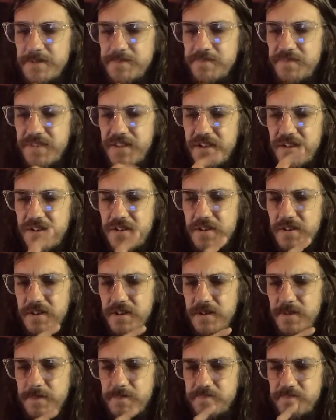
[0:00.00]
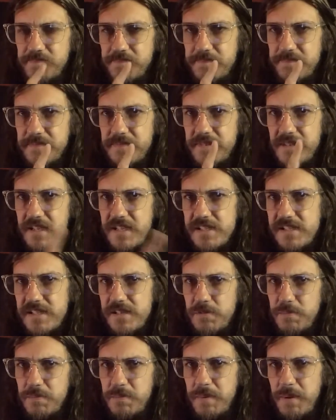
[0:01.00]
the card, because
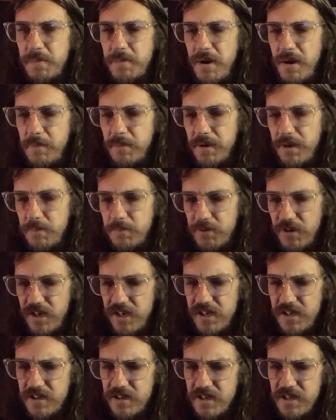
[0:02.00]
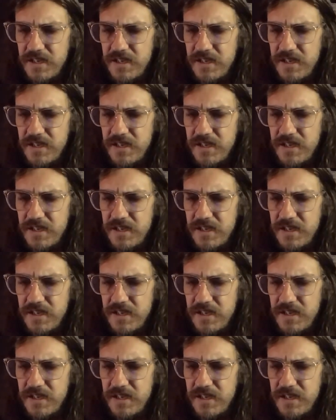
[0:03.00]
they'll be popping up right here.